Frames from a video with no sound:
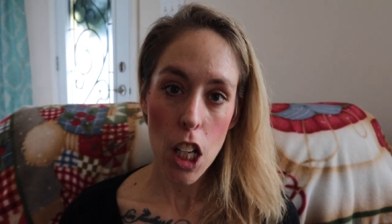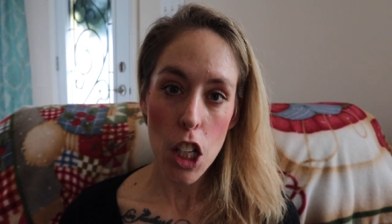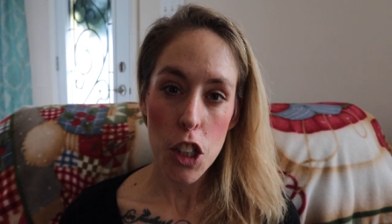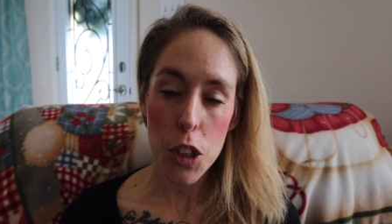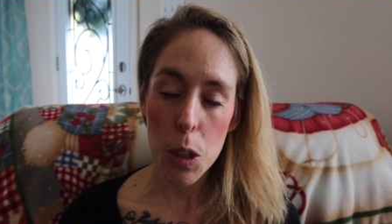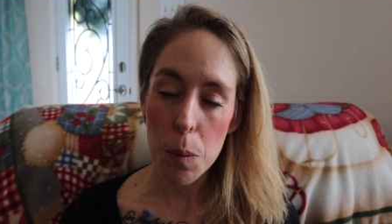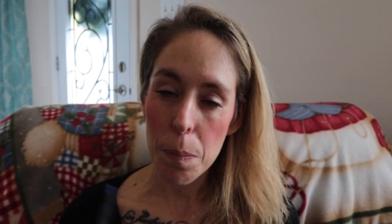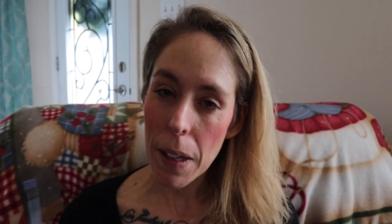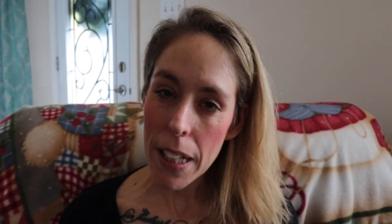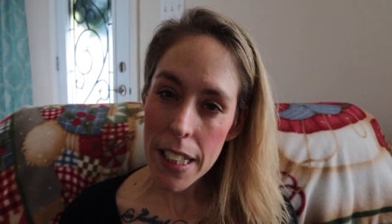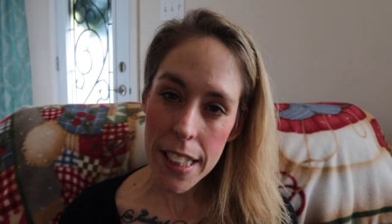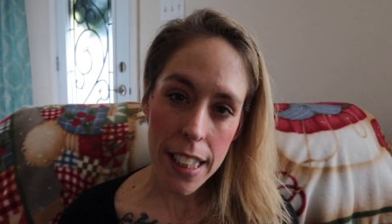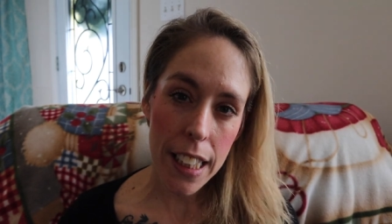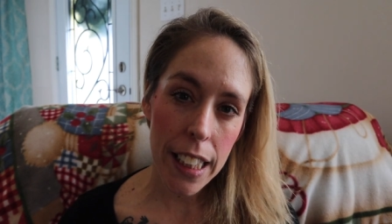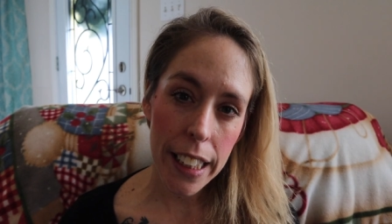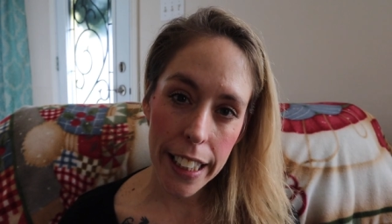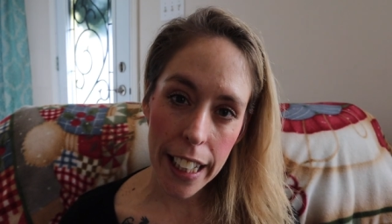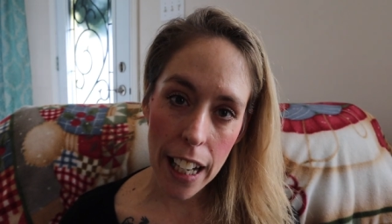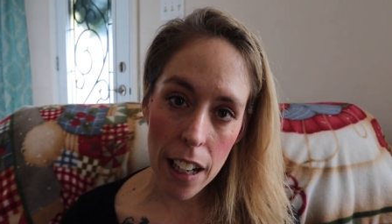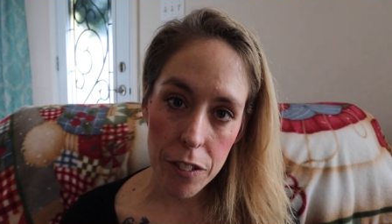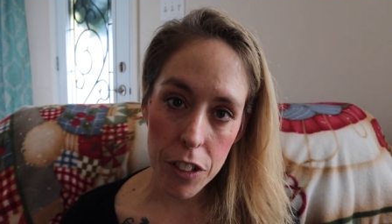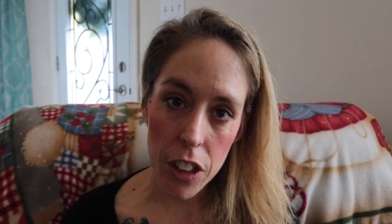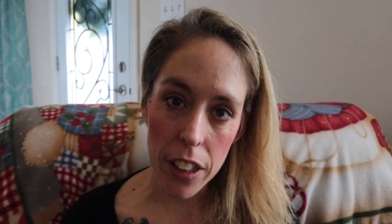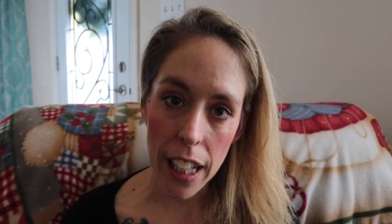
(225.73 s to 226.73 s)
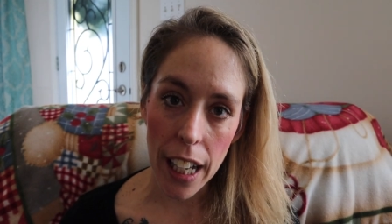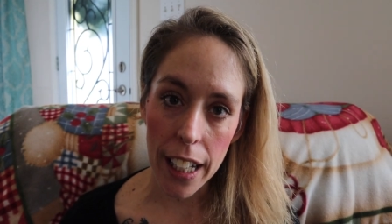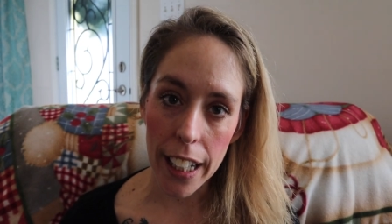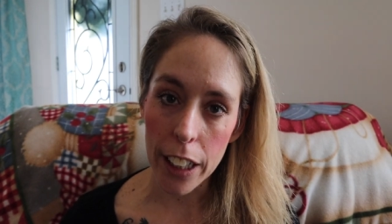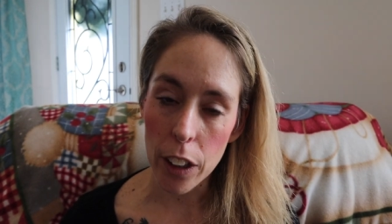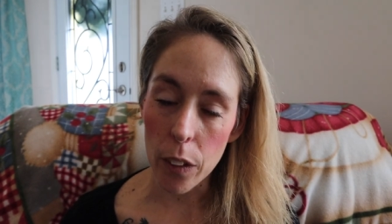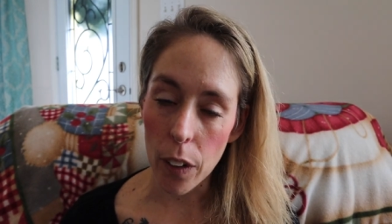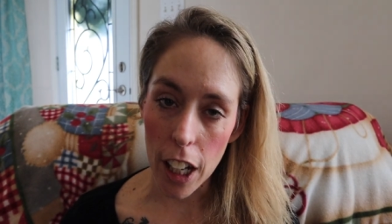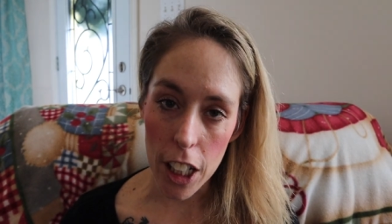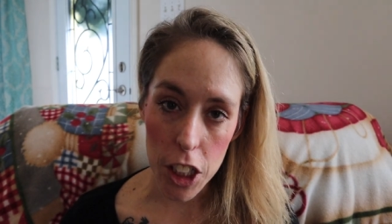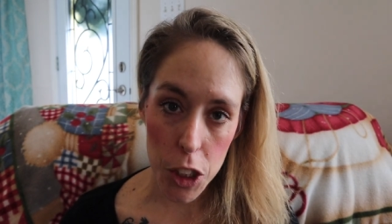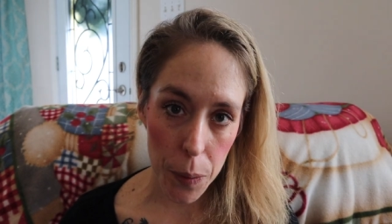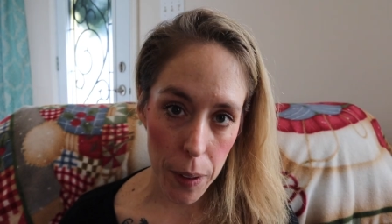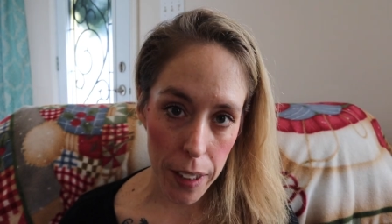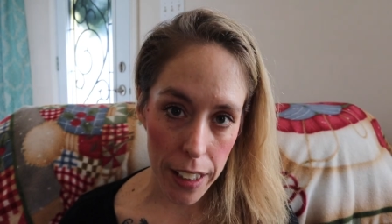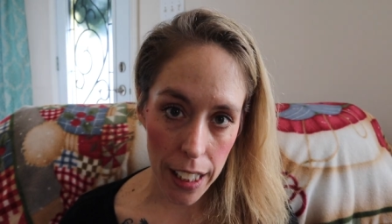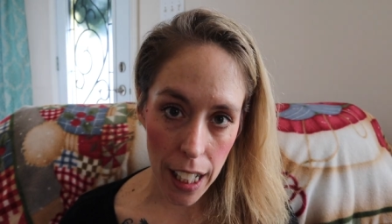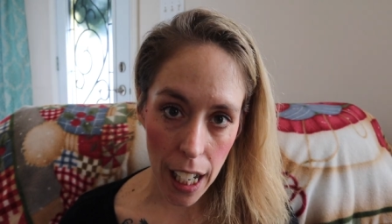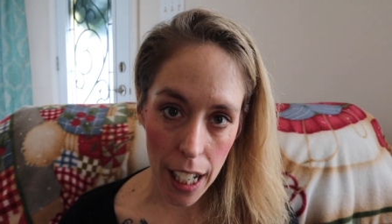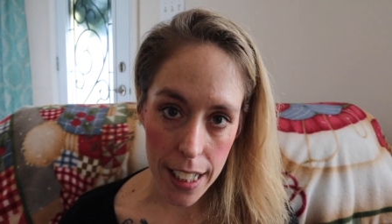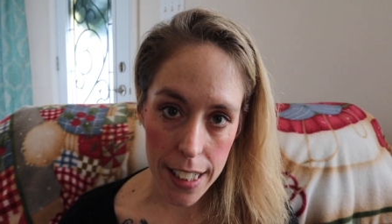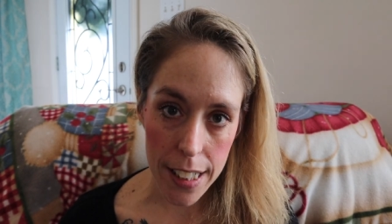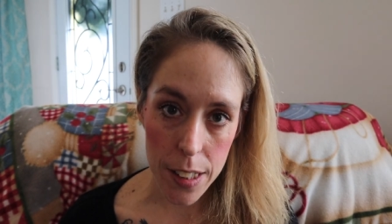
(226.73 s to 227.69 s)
So basically after that, I graduated high